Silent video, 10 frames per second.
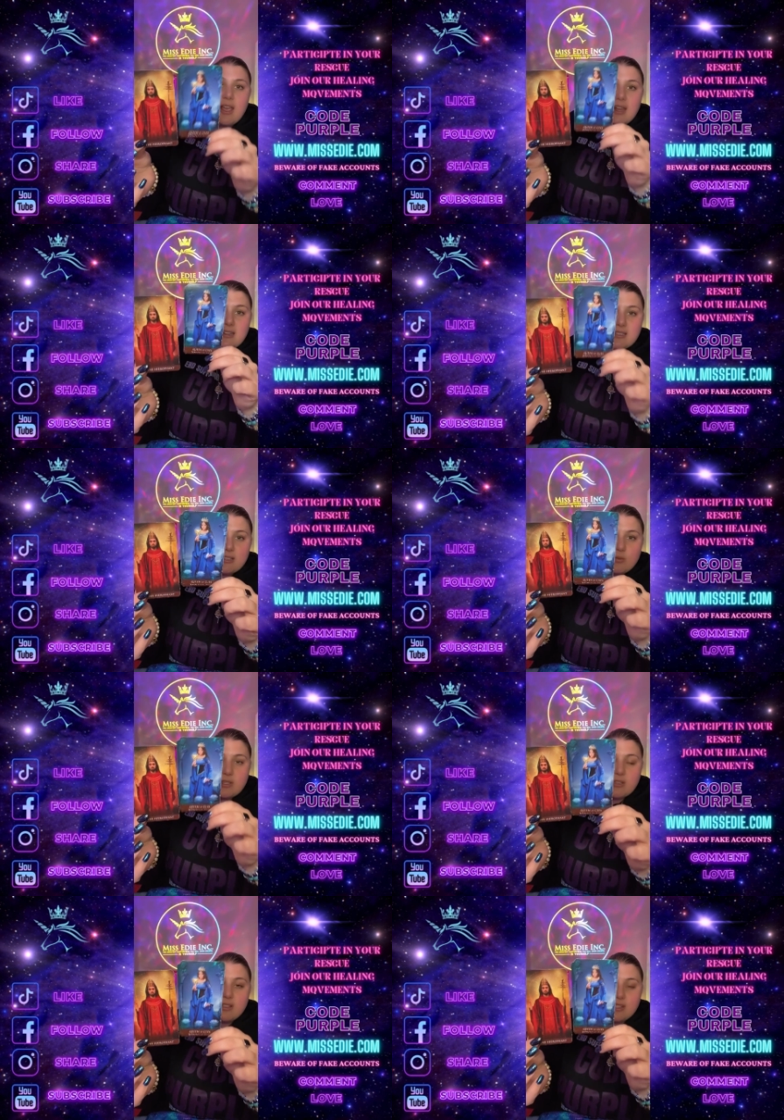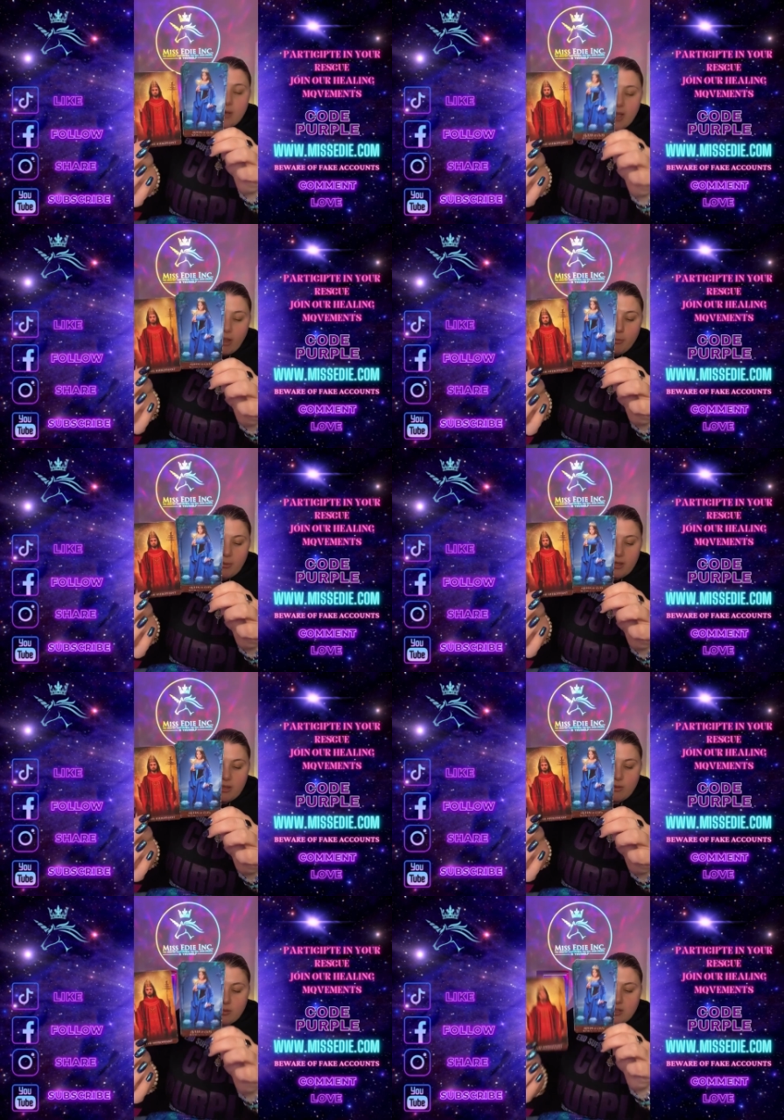And this is what's also helping
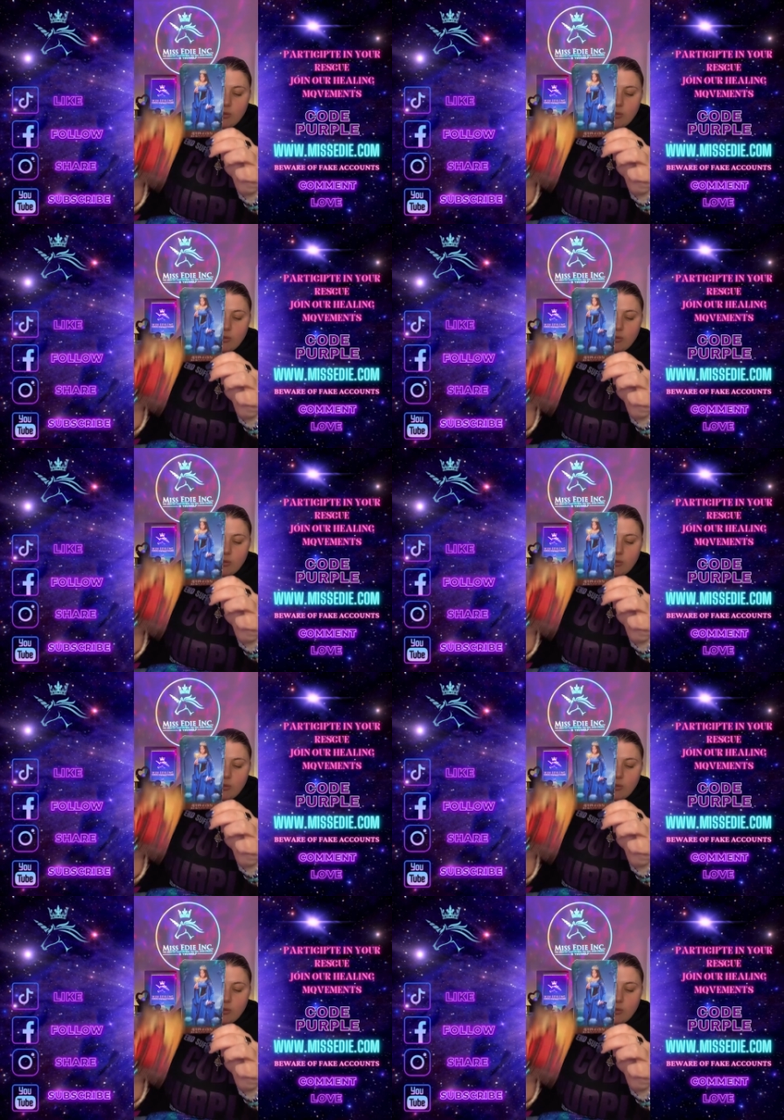you with the